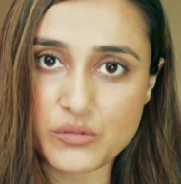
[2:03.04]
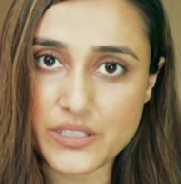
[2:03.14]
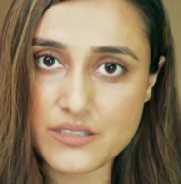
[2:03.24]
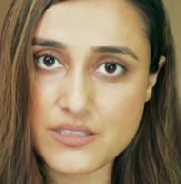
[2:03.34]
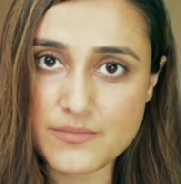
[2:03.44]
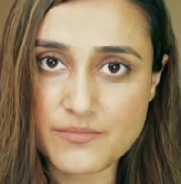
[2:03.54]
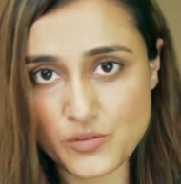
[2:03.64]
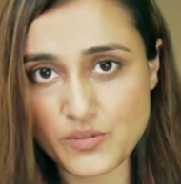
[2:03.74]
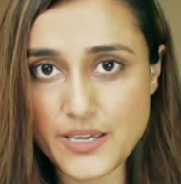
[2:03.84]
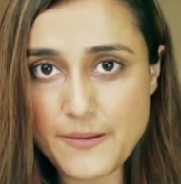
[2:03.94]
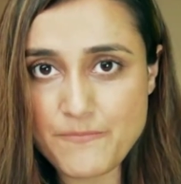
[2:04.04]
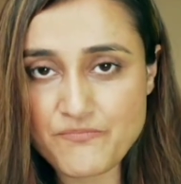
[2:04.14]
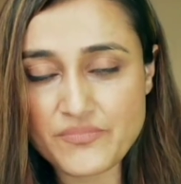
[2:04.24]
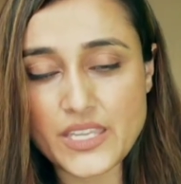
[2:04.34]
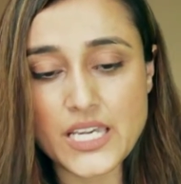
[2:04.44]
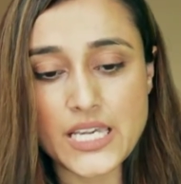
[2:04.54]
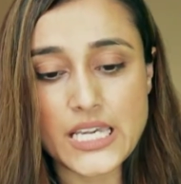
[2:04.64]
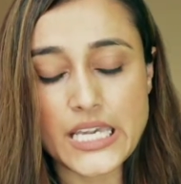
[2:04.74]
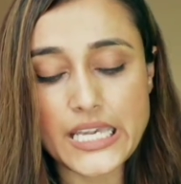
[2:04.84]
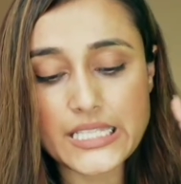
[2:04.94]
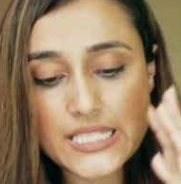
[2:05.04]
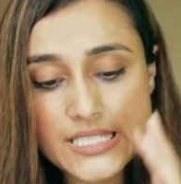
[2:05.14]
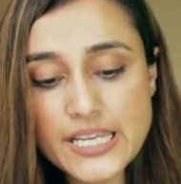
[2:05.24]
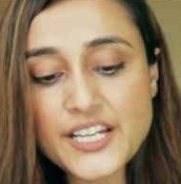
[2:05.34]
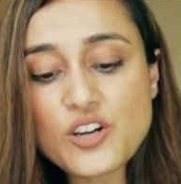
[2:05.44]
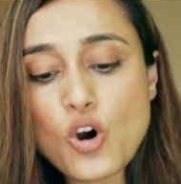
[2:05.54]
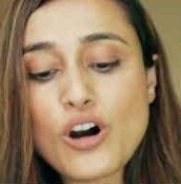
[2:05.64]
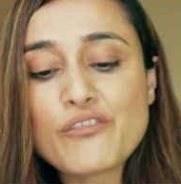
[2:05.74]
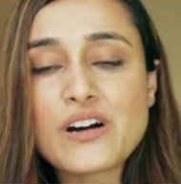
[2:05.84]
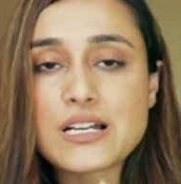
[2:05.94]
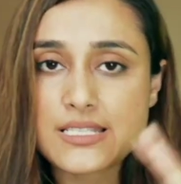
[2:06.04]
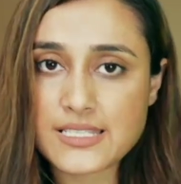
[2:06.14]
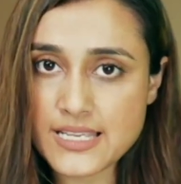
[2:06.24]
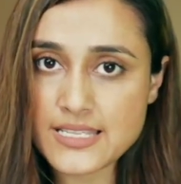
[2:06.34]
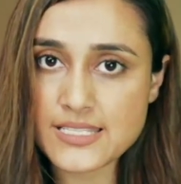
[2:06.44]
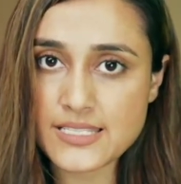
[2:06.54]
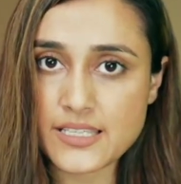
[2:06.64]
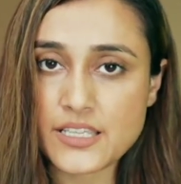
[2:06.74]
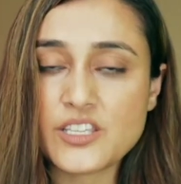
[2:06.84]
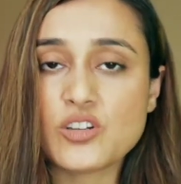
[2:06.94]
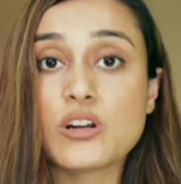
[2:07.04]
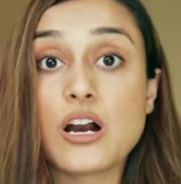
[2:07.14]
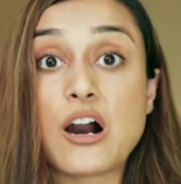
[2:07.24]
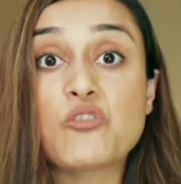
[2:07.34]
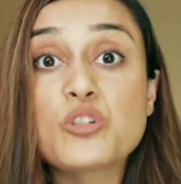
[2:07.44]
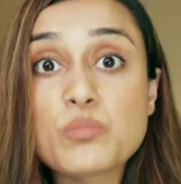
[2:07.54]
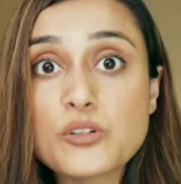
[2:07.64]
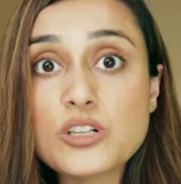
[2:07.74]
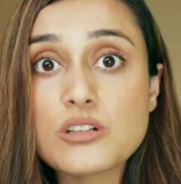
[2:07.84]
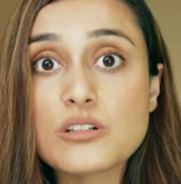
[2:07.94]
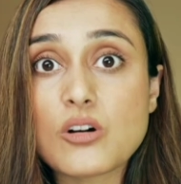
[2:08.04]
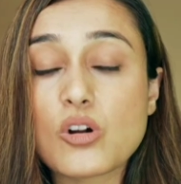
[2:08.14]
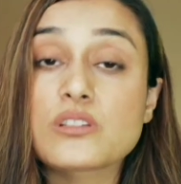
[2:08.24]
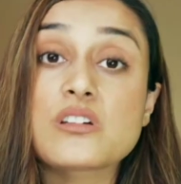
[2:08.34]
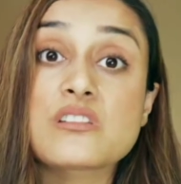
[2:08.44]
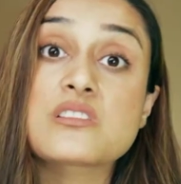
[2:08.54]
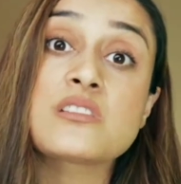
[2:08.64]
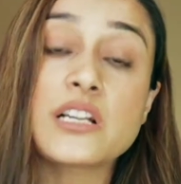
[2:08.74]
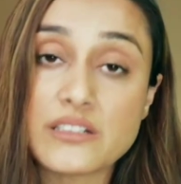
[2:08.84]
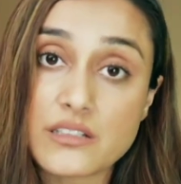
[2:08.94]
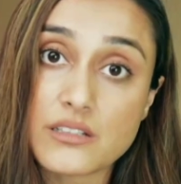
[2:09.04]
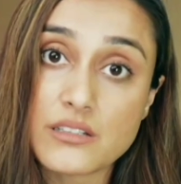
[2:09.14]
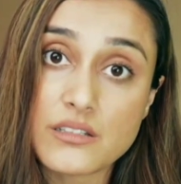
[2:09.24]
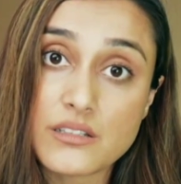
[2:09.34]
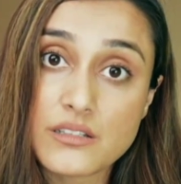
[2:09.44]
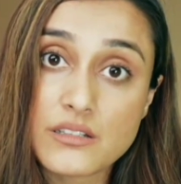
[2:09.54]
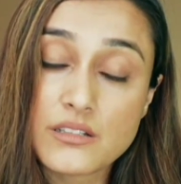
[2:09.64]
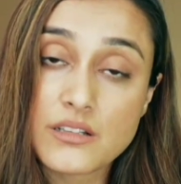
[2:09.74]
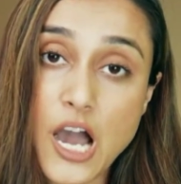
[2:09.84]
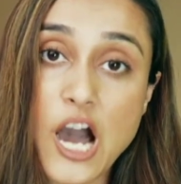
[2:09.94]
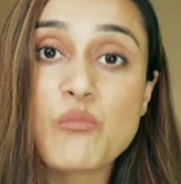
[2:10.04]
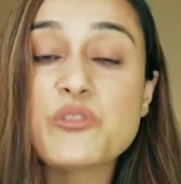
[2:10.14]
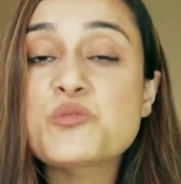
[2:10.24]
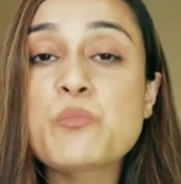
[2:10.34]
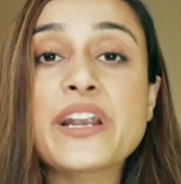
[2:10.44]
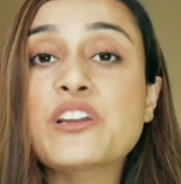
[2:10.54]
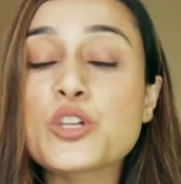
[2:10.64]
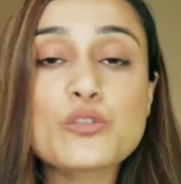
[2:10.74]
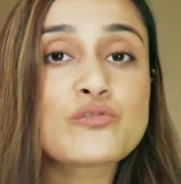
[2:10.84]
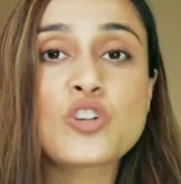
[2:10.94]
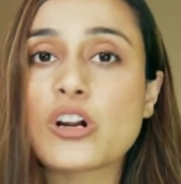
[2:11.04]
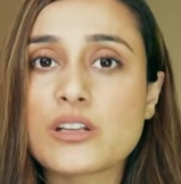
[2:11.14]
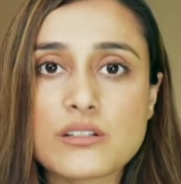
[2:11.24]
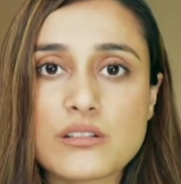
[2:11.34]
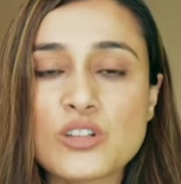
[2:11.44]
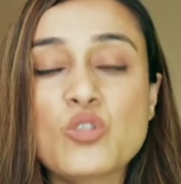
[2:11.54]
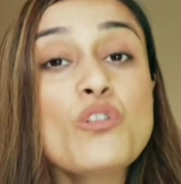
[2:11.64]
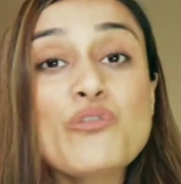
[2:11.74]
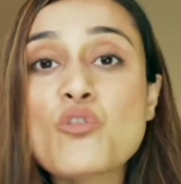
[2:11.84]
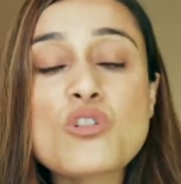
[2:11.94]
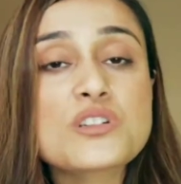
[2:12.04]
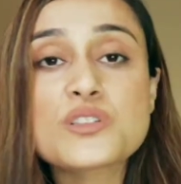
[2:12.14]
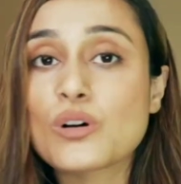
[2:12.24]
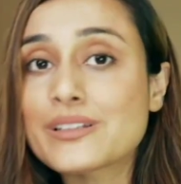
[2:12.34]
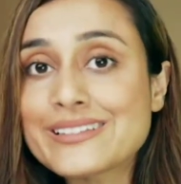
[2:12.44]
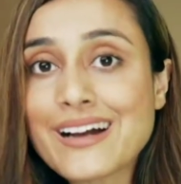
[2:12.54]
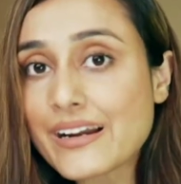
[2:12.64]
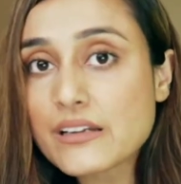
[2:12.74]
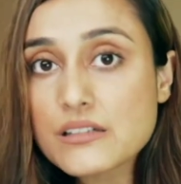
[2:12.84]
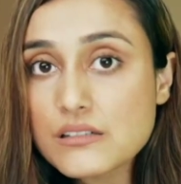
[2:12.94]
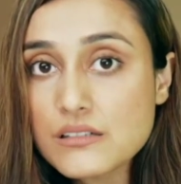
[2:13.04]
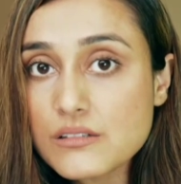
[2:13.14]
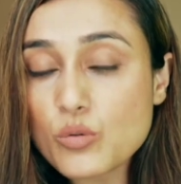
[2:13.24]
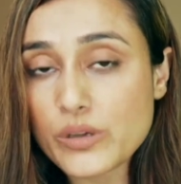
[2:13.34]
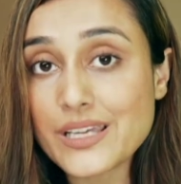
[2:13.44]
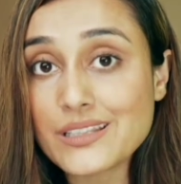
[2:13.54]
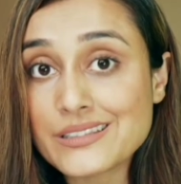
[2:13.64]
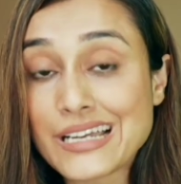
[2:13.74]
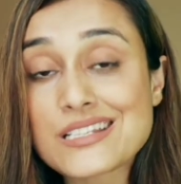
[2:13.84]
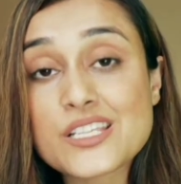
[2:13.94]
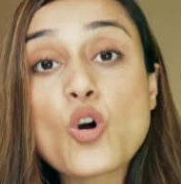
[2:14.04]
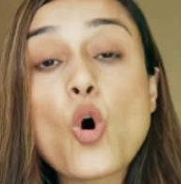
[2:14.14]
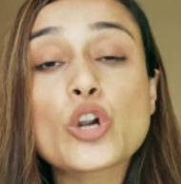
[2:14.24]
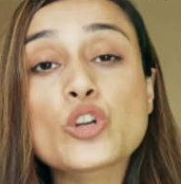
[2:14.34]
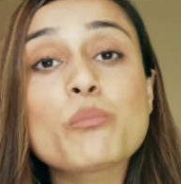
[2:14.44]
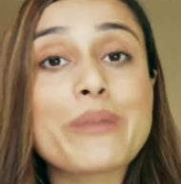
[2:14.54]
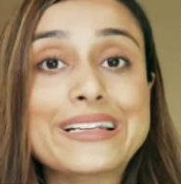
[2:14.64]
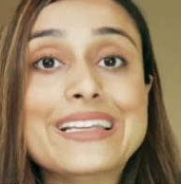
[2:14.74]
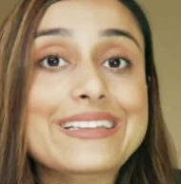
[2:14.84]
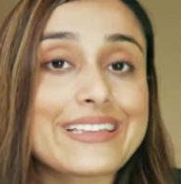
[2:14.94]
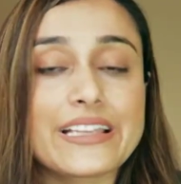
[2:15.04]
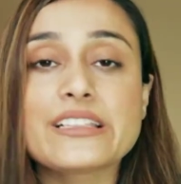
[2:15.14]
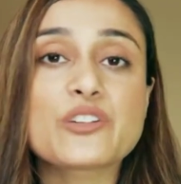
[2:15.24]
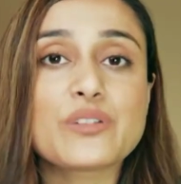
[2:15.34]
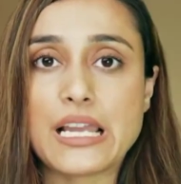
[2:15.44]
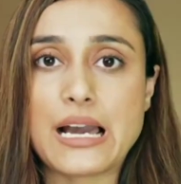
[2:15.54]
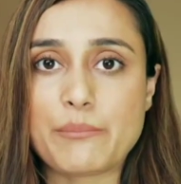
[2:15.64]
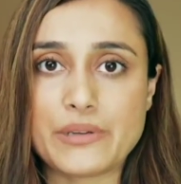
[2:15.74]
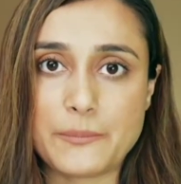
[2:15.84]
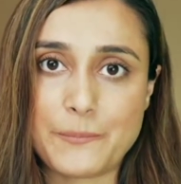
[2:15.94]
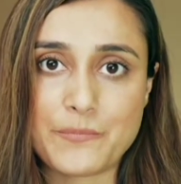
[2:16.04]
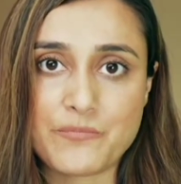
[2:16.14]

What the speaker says: things, okay? Instead of assessing your output or the result, how much better you've gotten, don't focus on that, okay? That's an automatic thing that will happen.